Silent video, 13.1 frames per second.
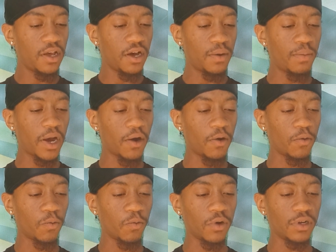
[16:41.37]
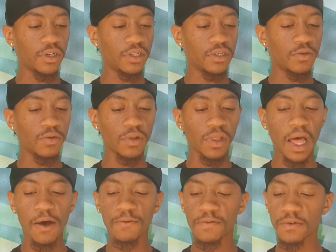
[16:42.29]
about what to
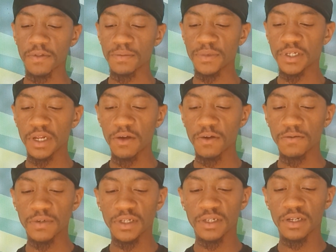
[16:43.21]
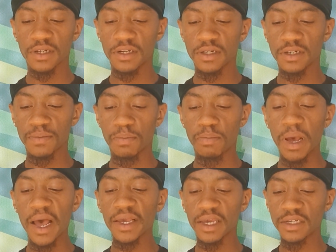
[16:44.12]
allow for themselves
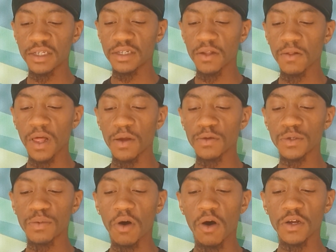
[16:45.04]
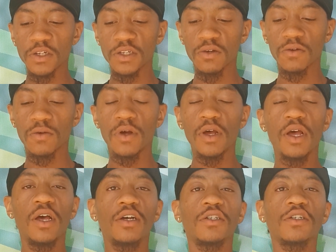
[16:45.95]
back into their lives, but also
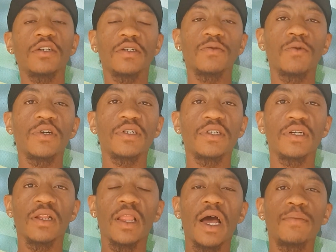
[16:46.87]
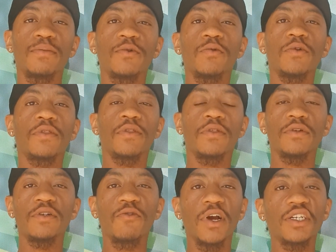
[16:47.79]
just what is in alignment with the
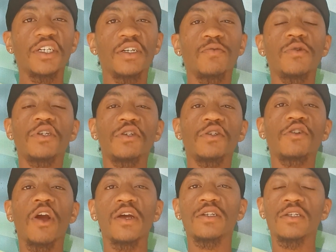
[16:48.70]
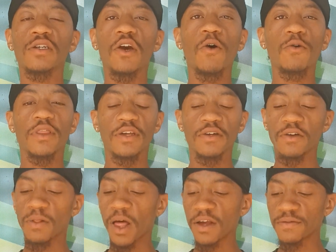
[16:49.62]
direction in which you're trying to go within
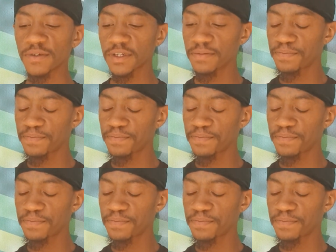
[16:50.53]
your lives.